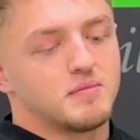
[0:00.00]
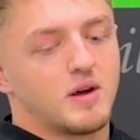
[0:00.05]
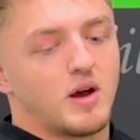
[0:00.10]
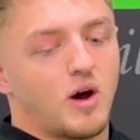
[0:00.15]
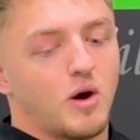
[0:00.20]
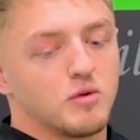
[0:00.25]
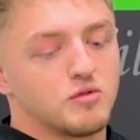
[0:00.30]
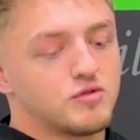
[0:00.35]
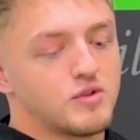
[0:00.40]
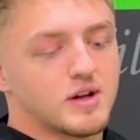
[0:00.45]

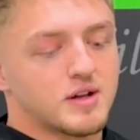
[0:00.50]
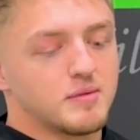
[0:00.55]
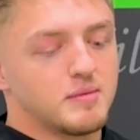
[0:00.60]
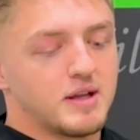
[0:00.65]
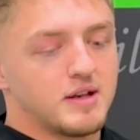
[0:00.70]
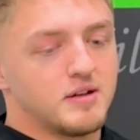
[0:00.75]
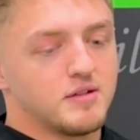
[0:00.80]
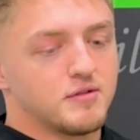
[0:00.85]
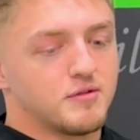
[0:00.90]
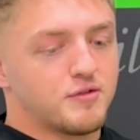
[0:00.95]
I would
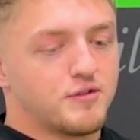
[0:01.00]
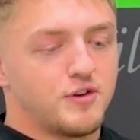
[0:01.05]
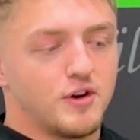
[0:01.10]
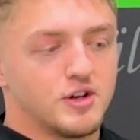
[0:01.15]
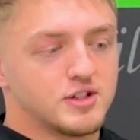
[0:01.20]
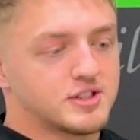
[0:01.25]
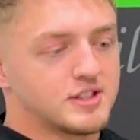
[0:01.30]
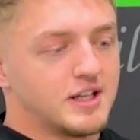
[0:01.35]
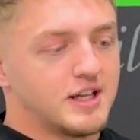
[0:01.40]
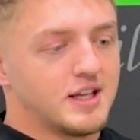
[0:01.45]
recommend
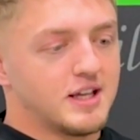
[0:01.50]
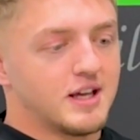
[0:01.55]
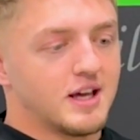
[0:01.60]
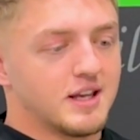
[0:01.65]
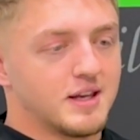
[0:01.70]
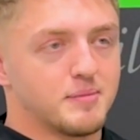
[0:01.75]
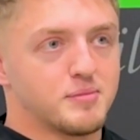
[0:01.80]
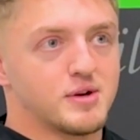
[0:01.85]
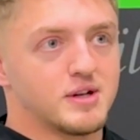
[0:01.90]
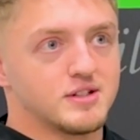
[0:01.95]
firstly an
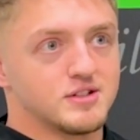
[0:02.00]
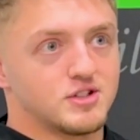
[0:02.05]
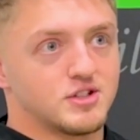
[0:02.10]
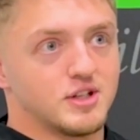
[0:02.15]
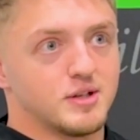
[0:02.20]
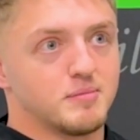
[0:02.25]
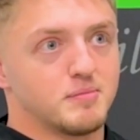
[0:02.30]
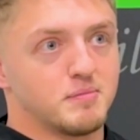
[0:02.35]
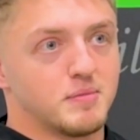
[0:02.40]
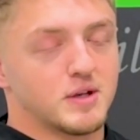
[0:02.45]

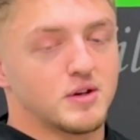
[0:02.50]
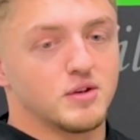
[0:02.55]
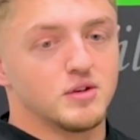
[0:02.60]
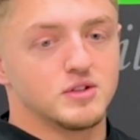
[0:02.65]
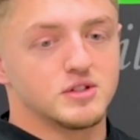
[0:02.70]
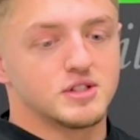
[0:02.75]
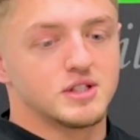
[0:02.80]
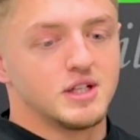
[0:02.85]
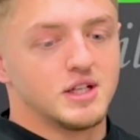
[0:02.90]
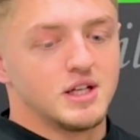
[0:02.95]
apprenticeship
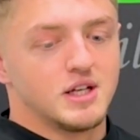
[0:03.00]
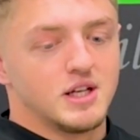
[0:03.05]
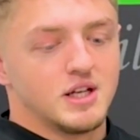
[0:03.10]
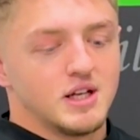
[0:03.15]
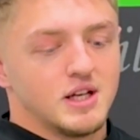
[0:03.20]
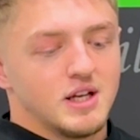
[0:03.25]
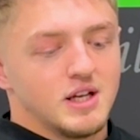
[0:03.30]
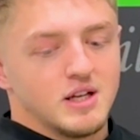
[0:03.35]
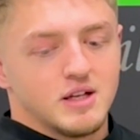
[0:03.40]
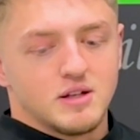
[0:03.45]
because
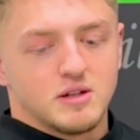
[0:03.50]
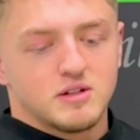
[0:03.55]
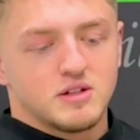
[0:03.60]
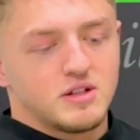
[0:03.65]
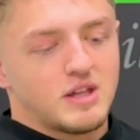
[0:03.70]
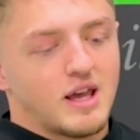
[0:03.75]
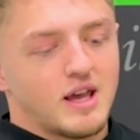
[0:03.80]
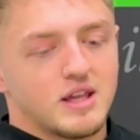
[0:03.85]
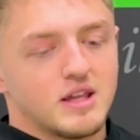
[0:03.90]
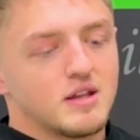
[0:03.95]

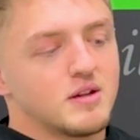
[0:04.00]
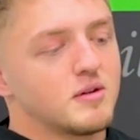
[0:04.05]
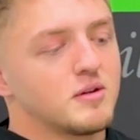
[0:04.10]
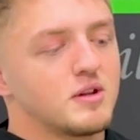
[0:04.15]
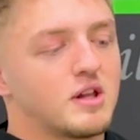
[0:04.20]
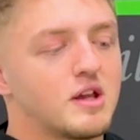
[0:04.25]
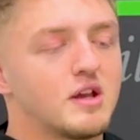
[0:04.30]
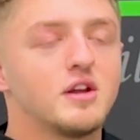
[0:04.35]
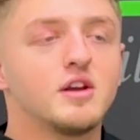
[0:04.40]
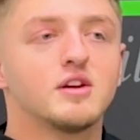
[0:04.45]
you
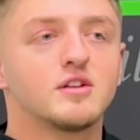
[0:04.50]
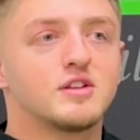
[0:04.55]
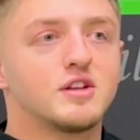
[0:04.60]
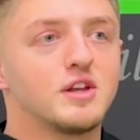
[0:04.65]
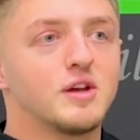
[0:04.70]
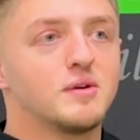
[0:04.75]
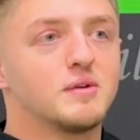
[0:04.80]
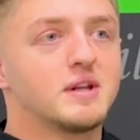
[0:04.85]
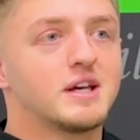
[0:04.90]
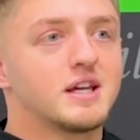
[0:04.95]
can go to
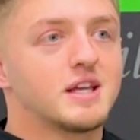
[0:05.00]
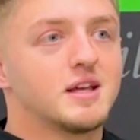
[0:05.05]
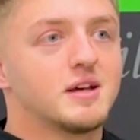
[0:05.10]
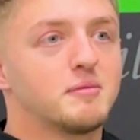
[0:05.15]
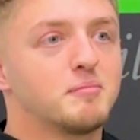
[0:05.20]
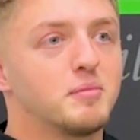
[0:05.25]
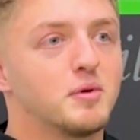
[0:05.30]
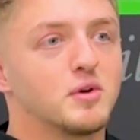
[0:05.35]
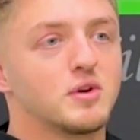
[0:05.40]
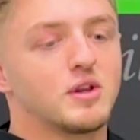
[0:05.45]
uni,
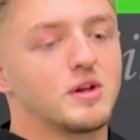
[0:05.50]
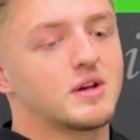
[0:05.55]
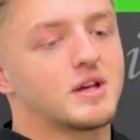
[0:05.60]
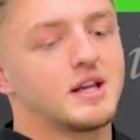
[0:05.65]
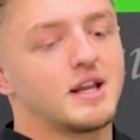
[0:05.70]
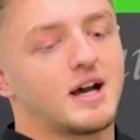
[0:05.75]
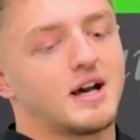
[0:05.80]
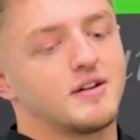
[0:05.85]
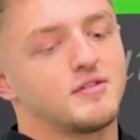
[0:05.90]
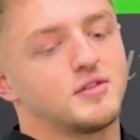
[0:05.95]
but you can
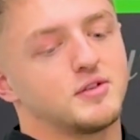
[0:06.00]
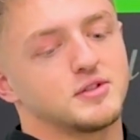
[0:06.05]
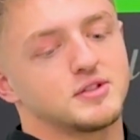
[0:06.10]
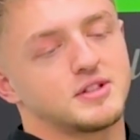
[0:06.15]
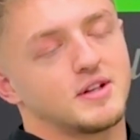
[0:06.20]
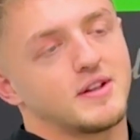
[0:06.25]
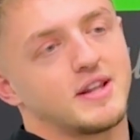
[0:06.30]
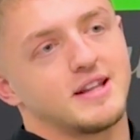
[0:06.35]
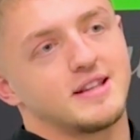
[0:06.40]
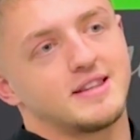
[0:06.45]
have
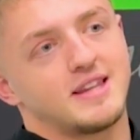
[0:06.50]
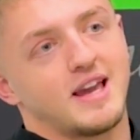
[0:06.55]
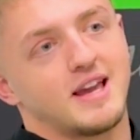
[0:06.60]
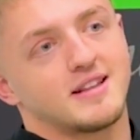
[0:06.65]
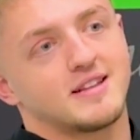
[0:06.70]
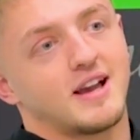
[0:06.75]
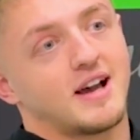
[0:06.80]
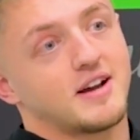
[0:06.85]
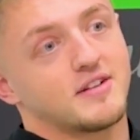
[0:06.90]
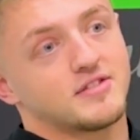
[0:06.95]
also that
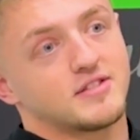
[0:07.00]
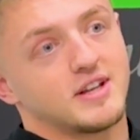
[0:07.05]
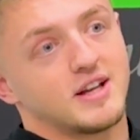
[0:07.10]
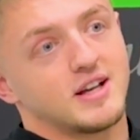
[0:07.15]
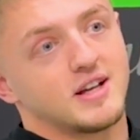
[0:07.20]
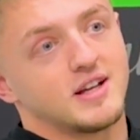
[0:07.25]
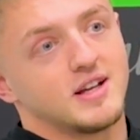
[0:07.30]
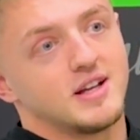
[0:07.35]
debt after,